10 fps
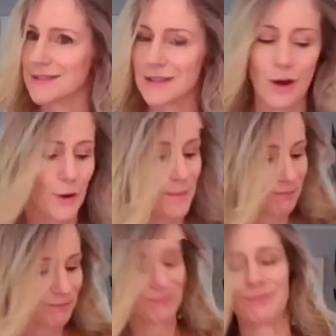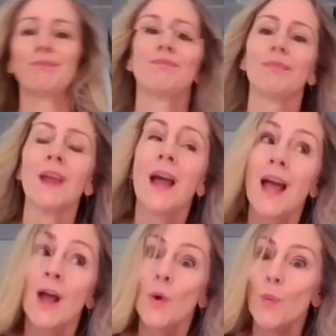So
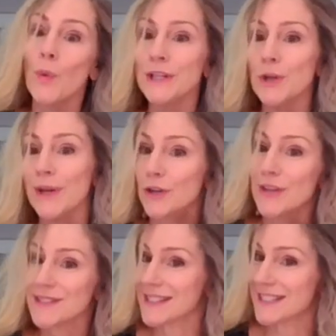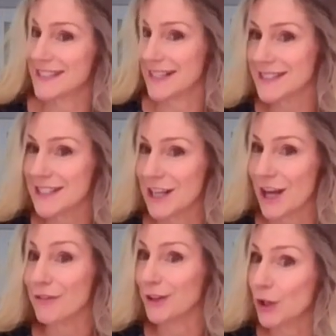when you increase the density
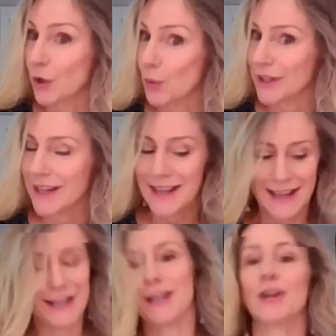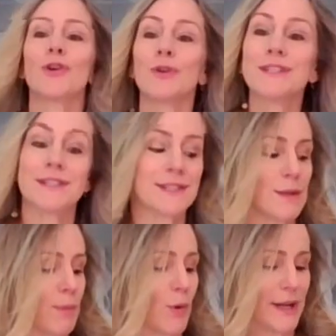of a liquid, it increases the
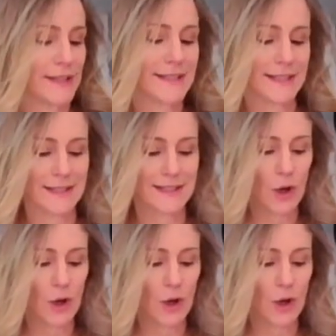buoyancy.